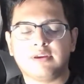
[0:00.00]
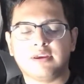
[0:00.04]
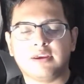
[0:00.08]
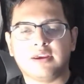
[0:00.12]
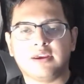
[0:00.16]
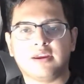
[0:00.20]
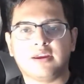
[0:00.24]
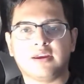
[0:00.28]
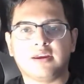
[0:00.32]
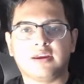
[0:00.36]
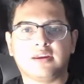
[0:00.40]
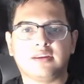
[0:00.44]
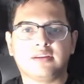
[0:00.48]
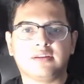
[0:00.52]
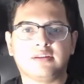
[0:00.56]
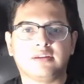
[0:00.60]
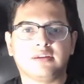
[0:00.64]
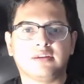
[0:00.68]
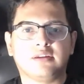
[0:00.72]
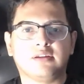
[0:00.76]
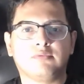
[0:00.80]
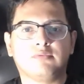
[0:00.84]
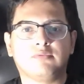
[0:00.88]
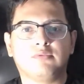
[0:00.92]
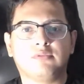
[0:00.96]
and
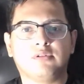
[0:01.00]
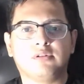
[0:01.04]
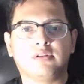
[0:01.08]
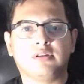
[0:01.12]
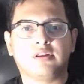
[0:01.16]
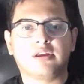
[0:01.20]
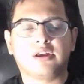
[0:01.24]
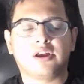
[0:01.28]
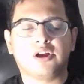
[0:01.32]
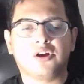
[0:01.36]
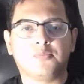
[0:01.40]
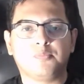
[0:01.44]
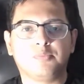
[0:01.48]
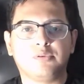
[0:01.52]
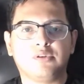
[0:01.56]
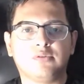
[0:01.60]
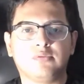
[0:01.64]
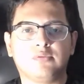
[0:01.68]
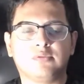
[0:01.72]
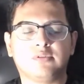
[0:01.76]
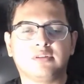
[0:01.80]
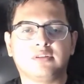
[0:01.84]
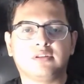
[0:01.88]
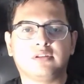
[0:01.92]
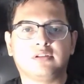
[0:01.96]
it will help
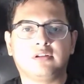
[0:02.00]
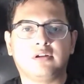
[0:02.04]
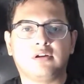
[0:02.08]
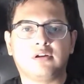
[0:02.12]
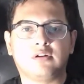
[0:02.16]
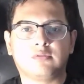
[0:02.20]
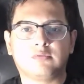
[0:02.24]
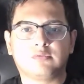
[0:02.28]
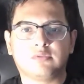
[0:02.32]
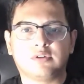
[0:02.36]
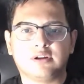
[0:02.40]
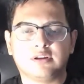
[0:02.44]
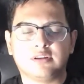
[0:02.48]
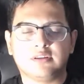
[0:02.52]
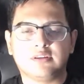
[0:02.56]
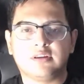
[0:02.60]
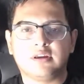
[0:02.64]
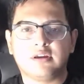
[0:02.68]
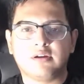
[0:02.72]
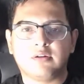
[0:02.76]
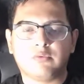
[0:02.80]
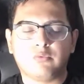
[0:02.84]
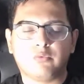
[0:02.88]
you in the long run